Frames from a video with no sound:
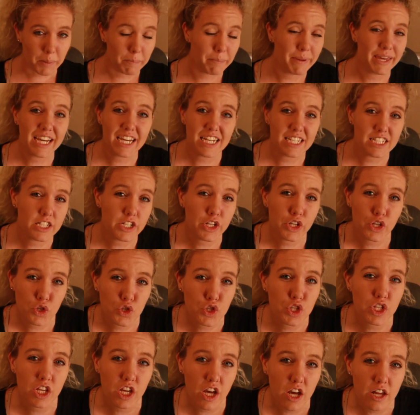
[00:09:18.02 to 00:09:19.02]
Because they're
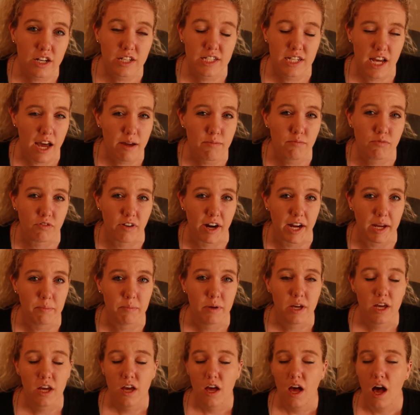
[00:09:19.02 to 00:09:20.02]
usually on a time
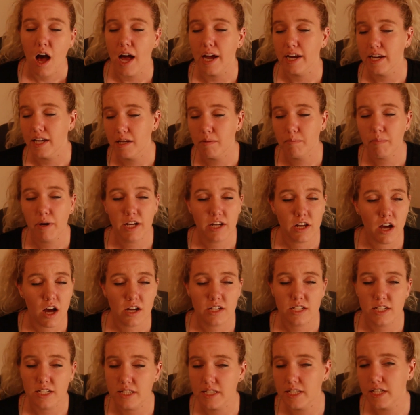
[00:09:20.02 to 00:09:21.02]
frame. I need my
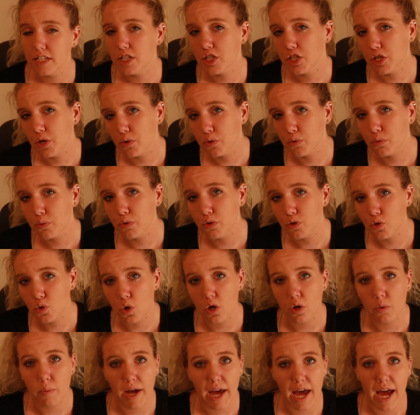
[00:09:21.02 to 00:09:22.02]
dog to sit to go through the
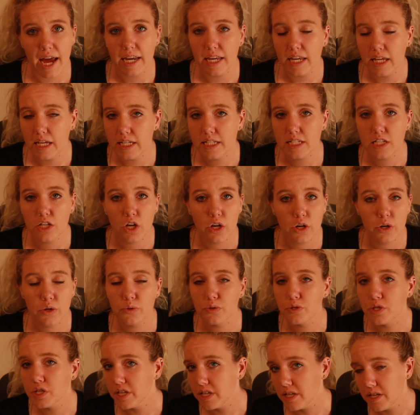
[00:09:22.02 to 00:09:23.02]
doorway. I need to
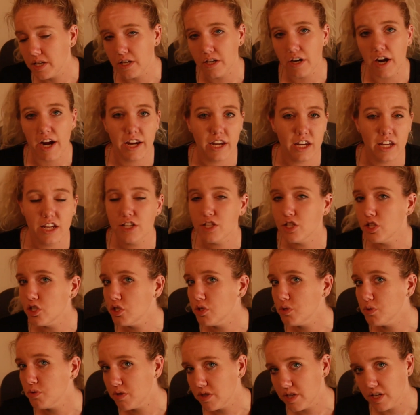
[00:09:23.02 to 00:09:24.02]
go to here. I need to
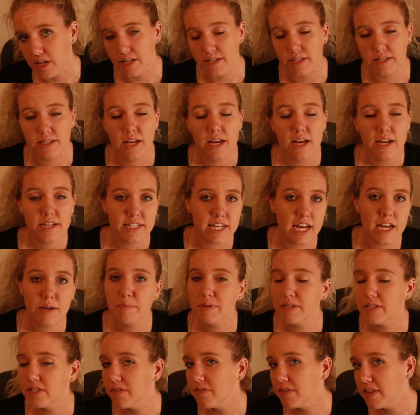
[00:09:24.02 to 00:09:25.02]
do this.
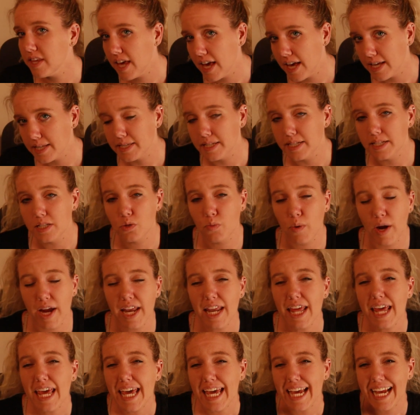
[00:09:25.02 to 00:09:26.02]
Time is of the essence,
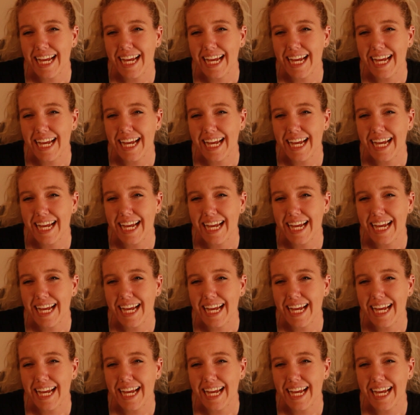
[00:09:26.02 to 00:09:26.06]
right?